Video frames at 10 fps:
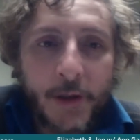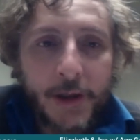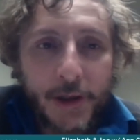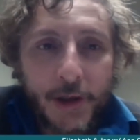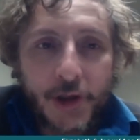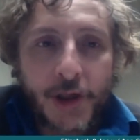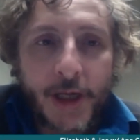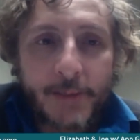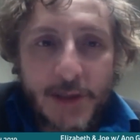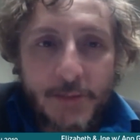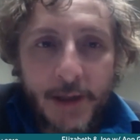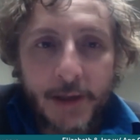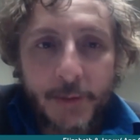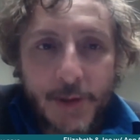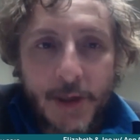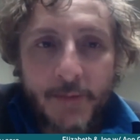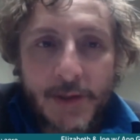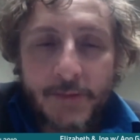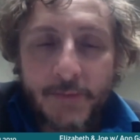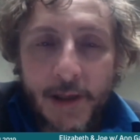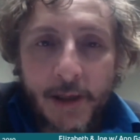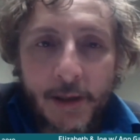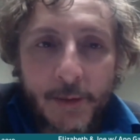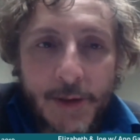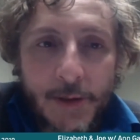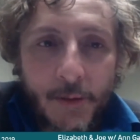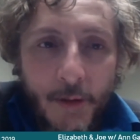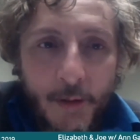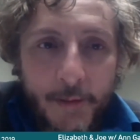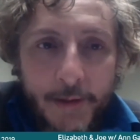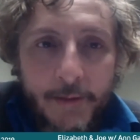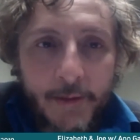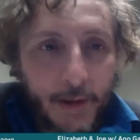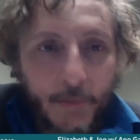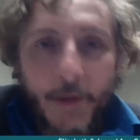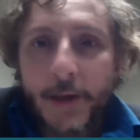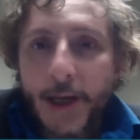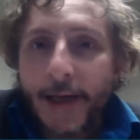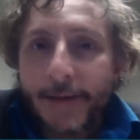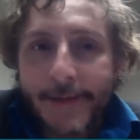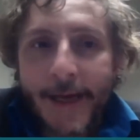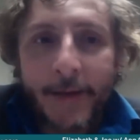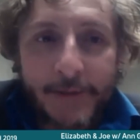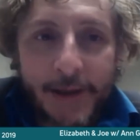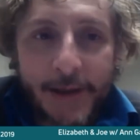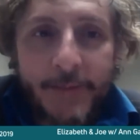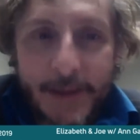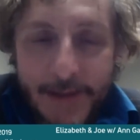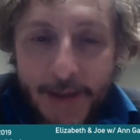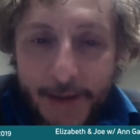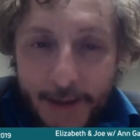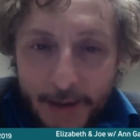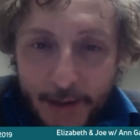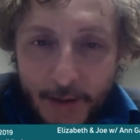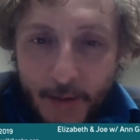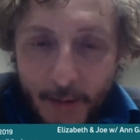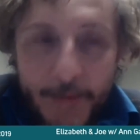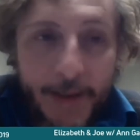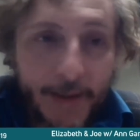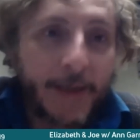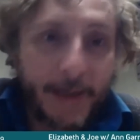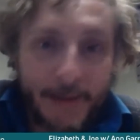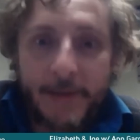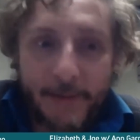Seamus Milne, who's obviously very close to Corbyn, would undoubtedly be telling Corbyn, "Hey, look,